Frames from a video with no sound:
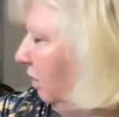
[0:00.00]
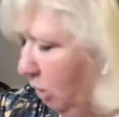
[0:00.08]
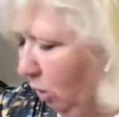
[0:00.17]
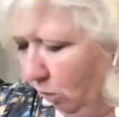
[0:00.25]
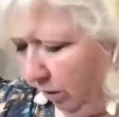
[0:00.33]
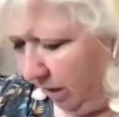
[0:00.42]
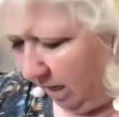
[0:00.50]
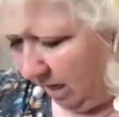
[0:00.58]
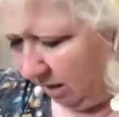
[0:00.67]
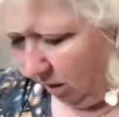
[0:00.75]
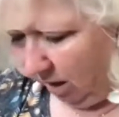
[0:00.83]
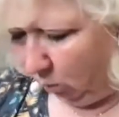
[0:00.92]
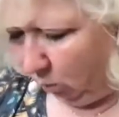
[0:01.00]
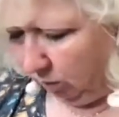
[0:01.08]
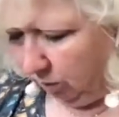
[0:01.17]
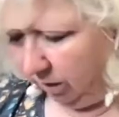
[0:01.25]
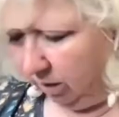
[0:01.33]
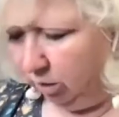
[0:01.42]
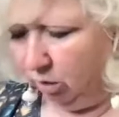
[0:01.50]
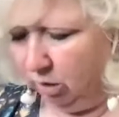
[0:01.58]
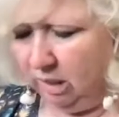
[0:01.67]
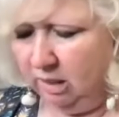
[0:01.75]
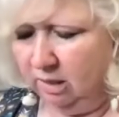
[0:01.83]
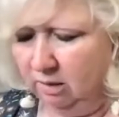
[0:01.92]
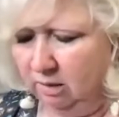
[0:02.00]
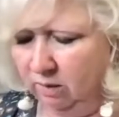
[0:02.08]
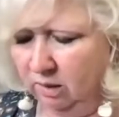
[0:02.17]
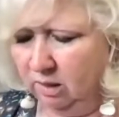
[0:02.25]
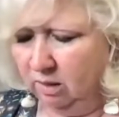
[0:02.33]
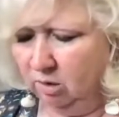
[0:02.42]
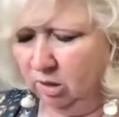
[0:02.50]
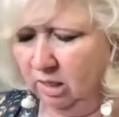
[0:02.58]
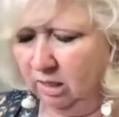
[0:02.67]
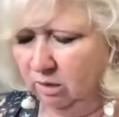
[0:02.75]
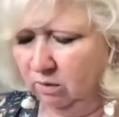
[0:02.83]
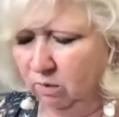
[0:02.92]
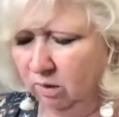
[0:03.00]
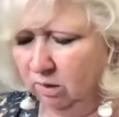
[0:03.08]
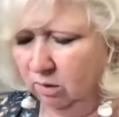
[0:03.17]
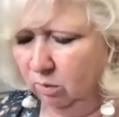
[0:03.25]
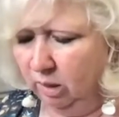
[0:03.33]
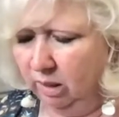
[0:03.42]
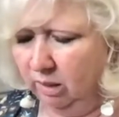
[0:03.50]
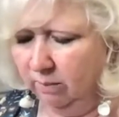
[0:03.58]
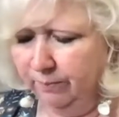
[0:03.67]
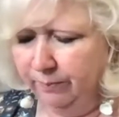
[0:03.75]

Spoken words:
Don't worry, I won't tell your kids if it's their snacks for next week.